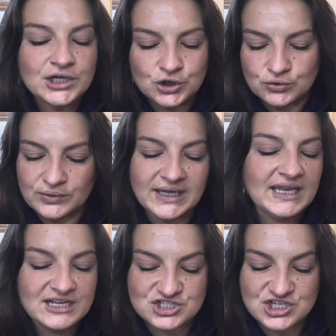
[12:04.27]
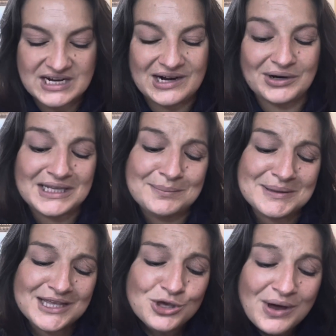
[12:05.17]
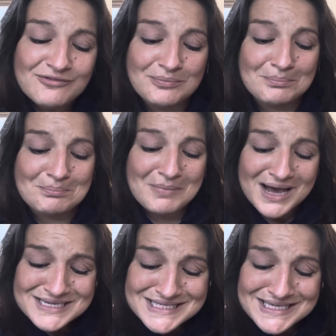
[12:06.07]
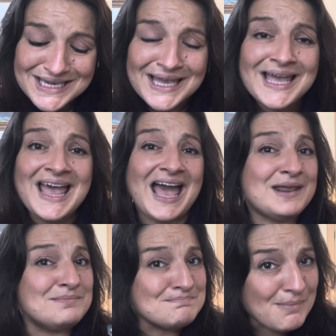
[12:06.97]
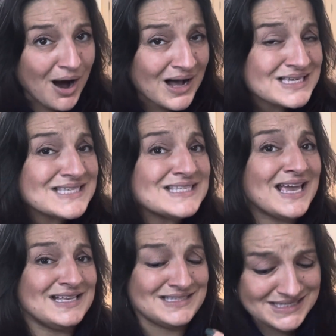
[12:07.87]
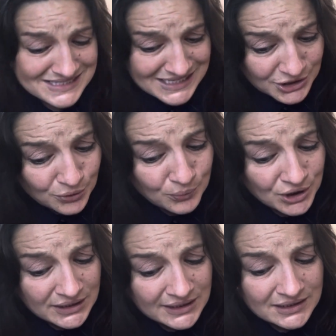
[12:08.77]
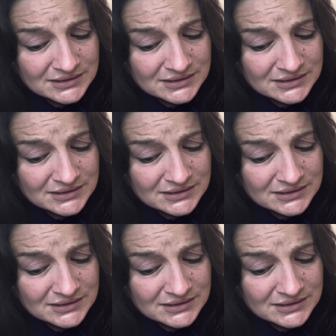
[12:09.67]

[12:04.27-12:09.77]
Green, generically, but then you have musk and moss and cedarwood.